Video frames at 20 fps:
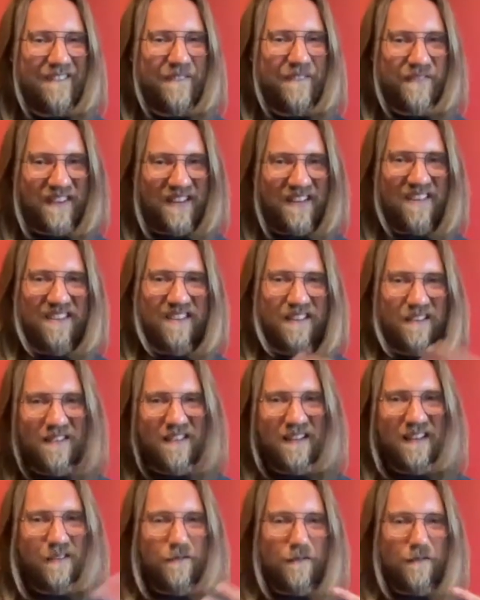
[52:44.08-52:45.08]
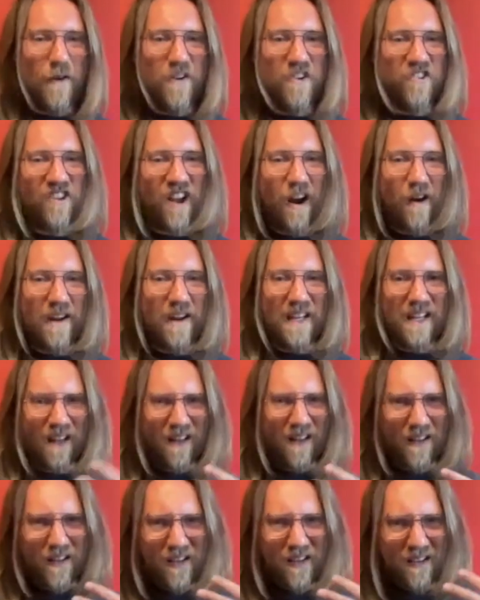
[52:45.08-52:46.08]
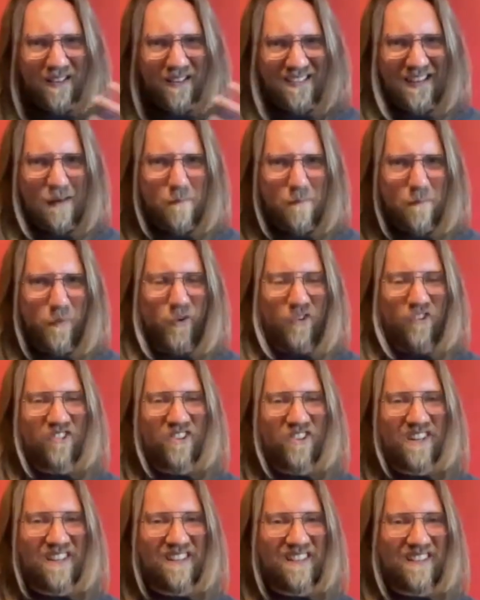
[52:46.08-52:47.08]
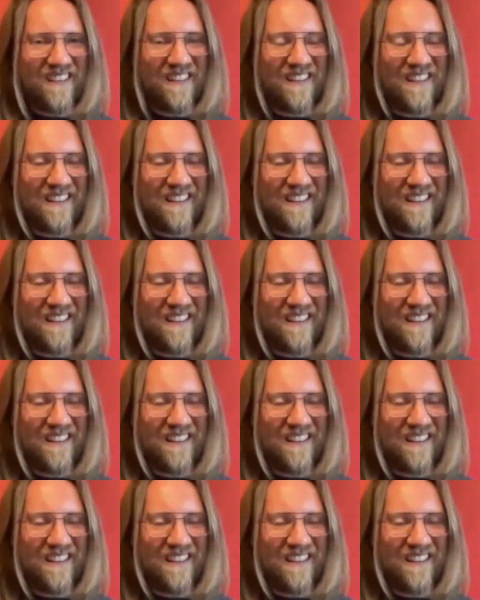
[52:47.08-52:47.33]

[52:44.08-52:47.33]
This very sharing, same bullshit.